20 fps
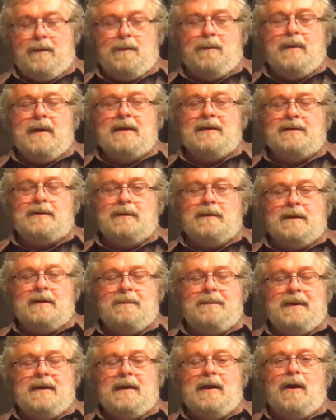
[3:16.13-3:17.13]
What is going to
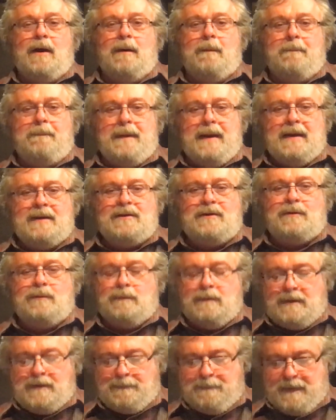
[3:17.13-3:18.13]
be our best
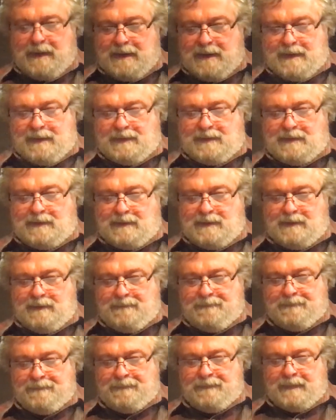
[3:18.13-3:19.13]
response?
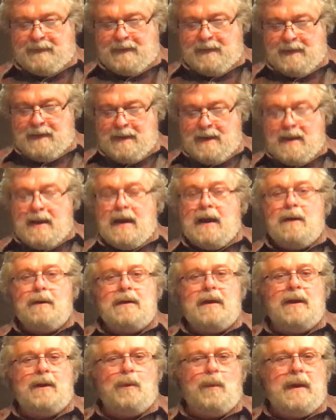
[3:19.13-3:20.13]
How
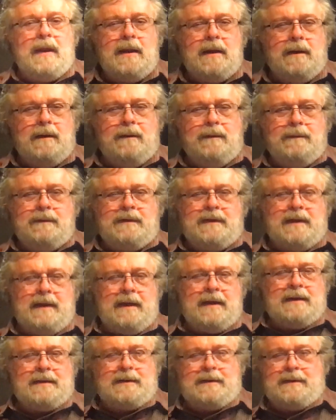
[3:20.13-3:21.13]
can we use
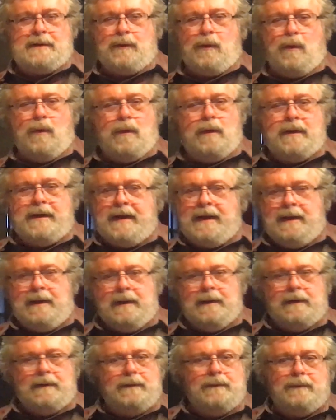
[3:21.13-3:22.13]
this
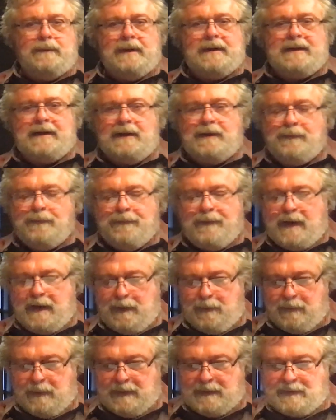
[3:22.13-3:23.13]
ordeal with this
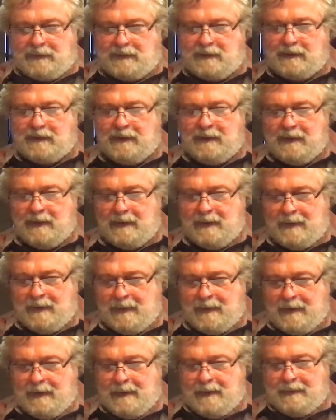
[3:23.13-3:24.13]
virus
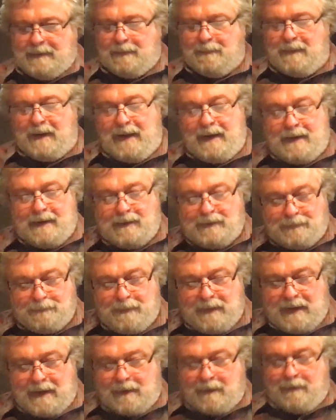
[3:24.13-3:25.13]
to make us
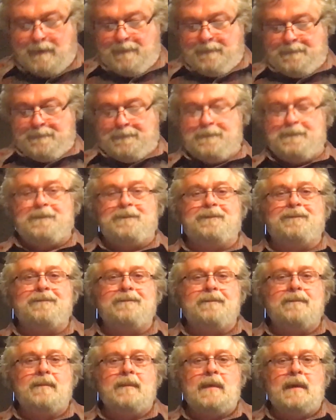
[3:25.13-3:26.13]
better?
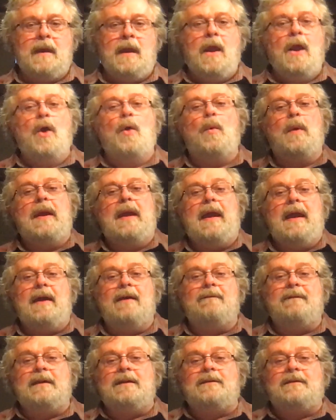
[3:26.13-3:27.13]
we
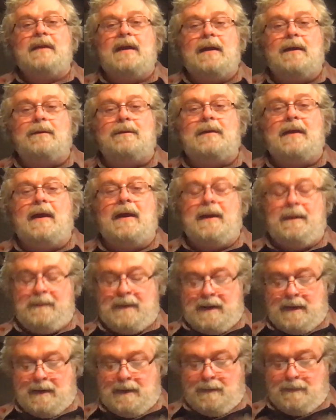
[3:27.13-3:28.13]
have this downtime
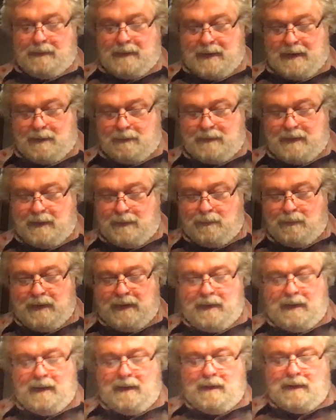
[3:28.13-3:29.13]
now. How can we
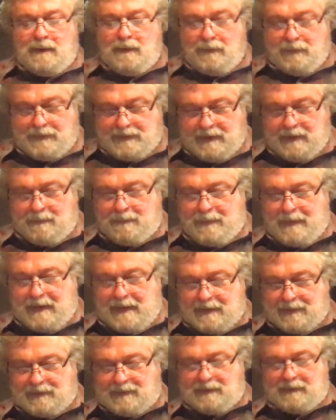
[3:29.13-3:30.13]
use it
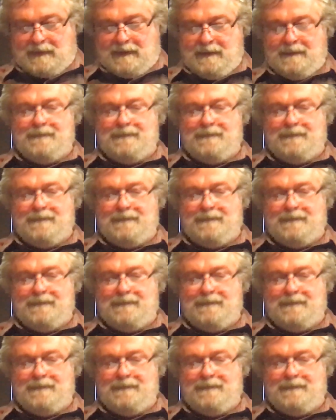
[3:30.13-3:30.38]
best?